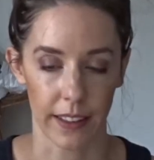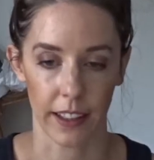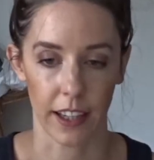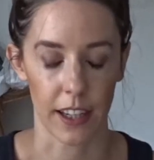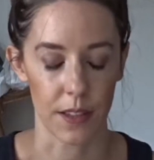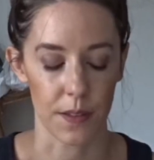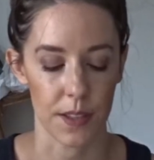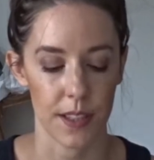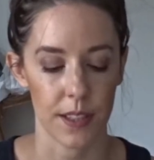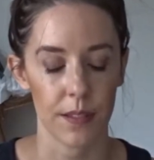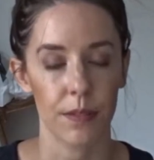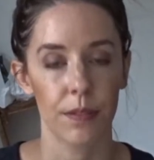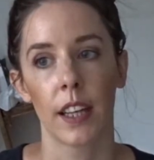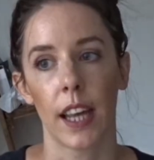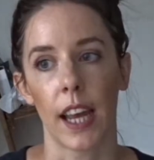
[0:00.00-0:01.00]
kind of stuff.
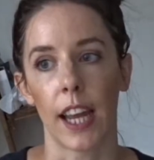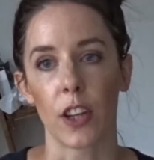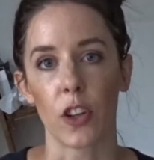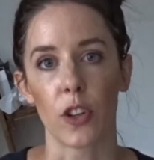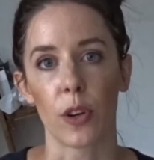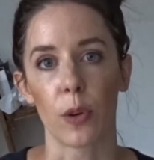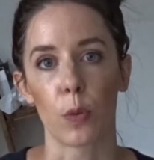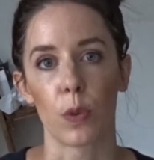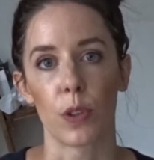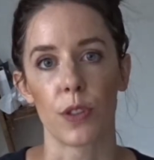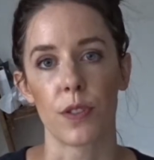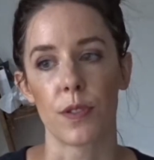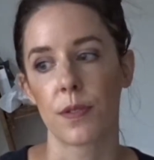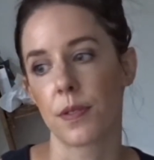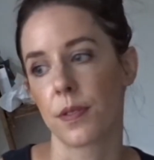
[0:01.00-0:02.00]
And you don't
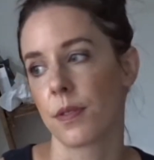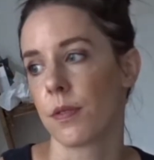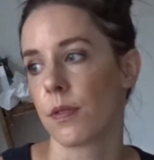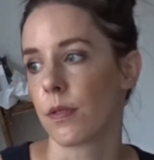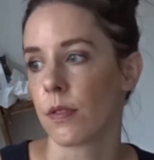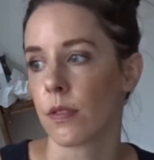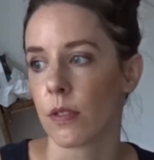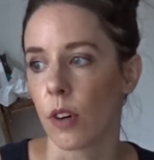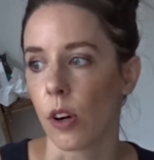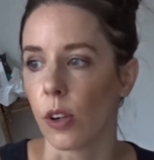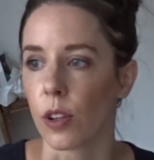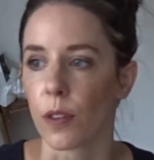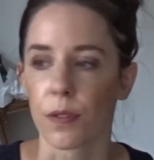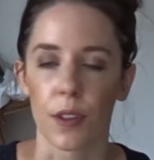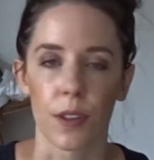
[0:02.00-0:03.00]
want
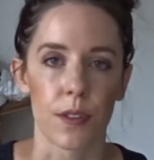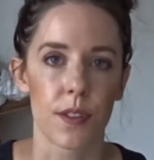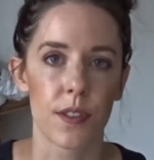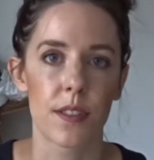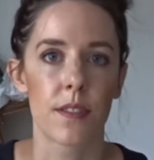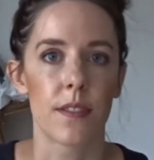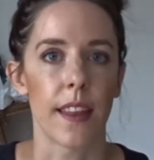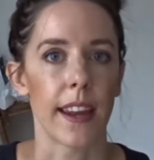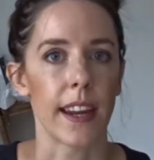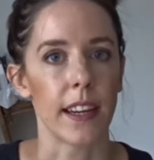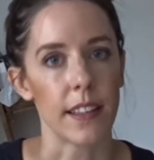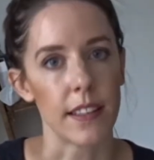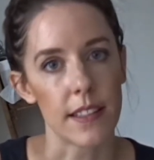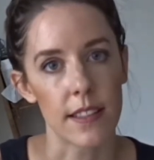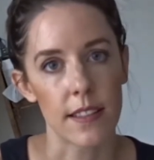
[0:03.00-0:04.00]
all of those
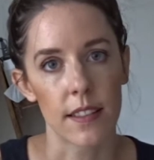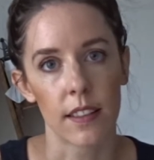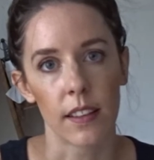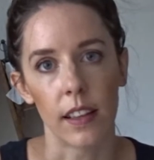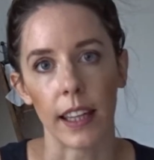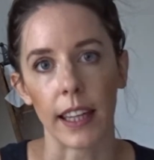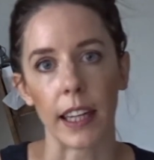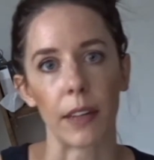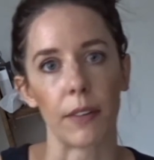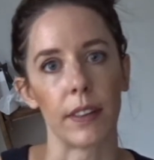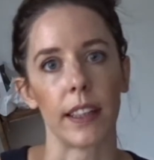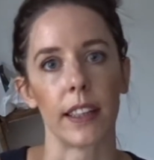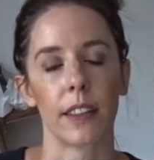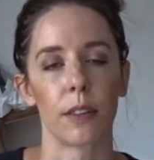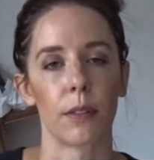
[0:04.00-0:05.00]
things
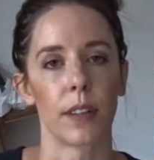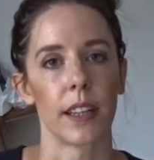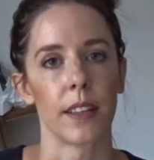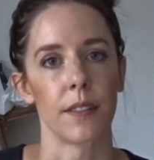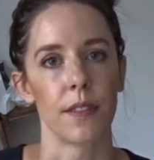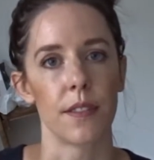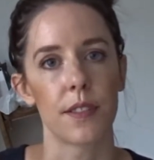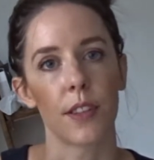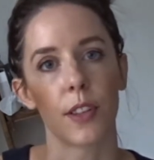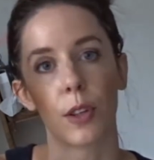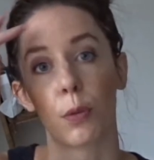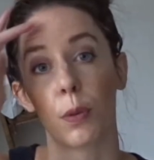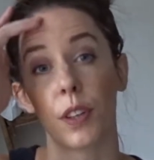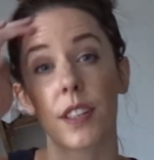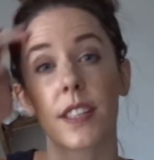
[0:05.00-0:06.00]
lingering around
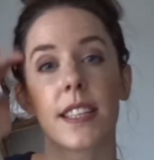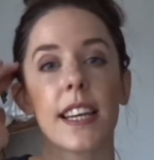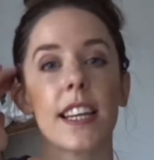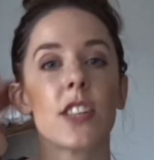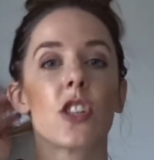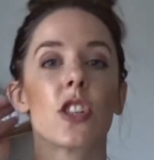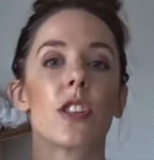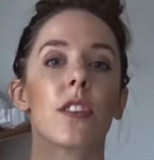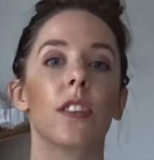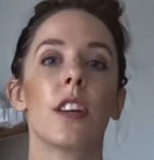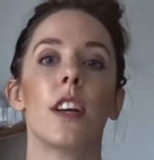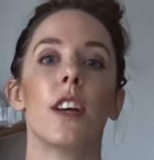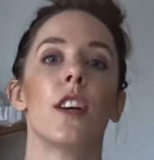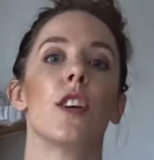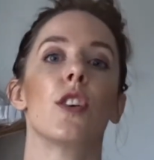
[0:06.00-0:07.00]
your workstation.
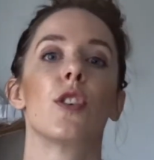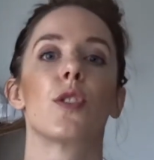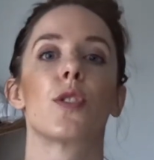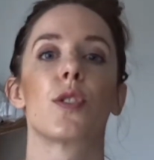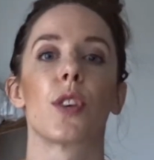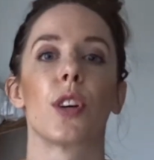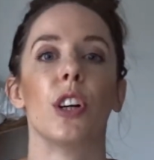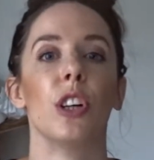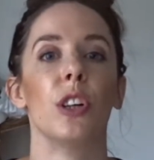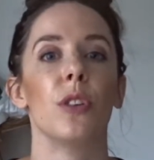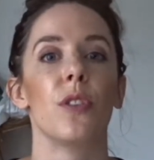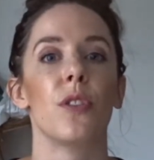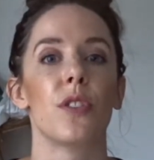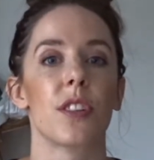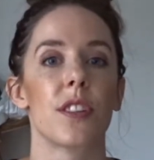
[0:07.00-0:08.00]

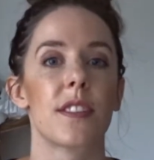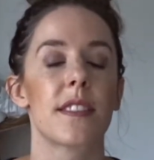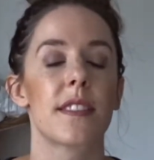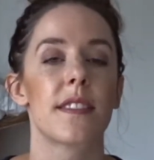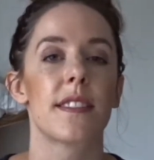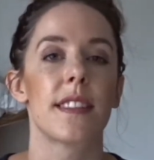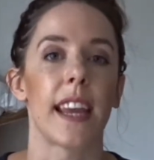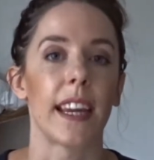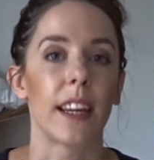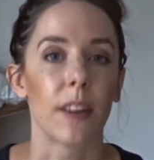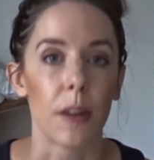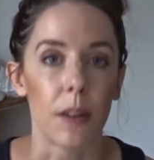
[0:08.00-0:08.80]
So just take a